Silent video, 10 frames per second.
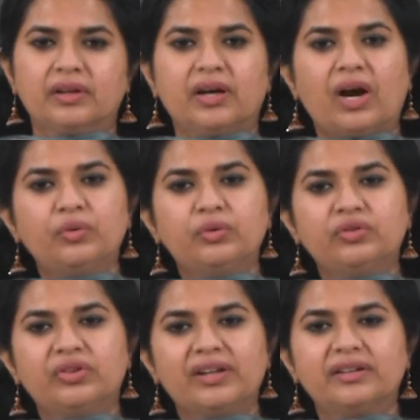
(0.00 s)
how do
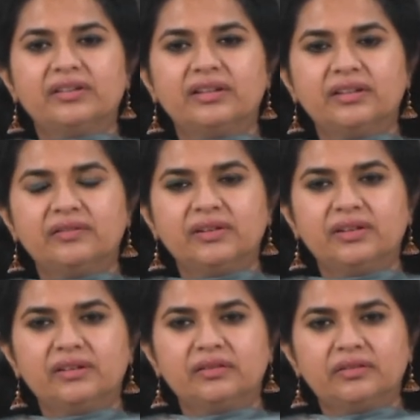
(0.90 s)
gerund and
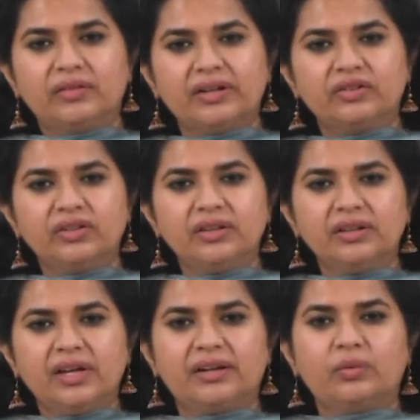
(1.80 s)
infinitives function,
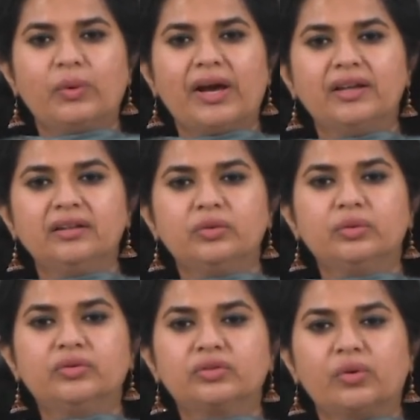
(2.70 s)
and why
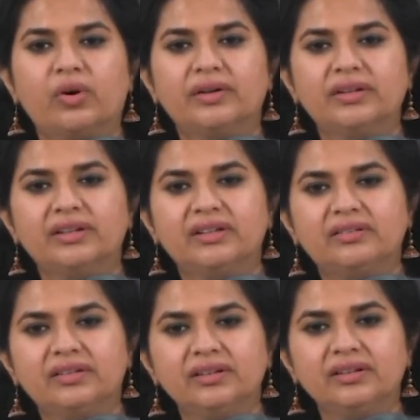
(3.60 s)
use
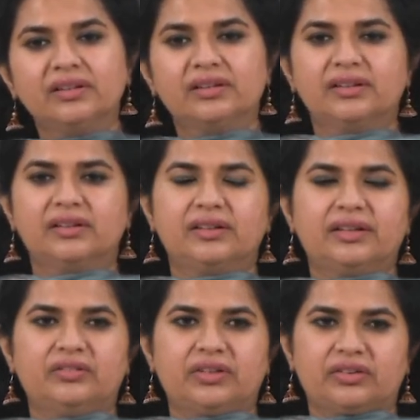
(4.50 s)
coordinating
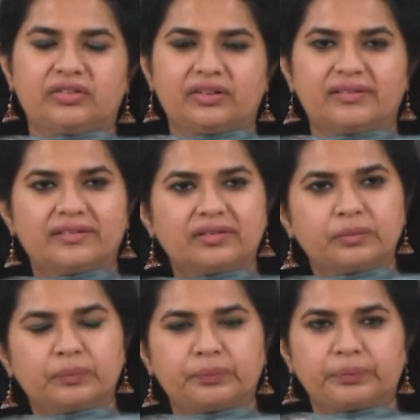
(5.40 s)
conjunctions.
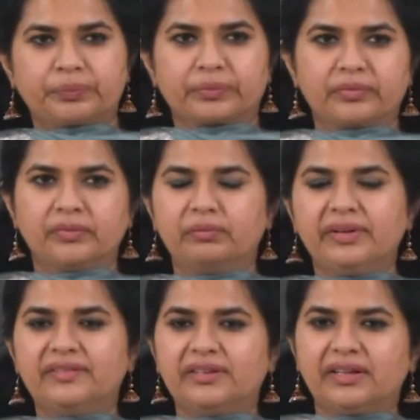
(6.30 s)

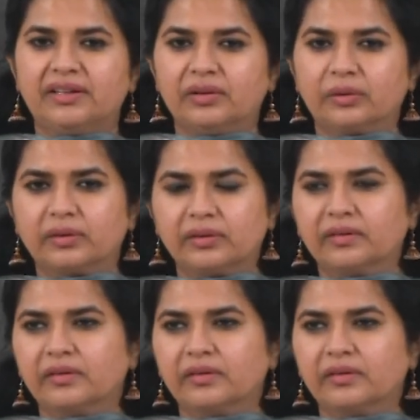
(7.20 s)
Please take a look.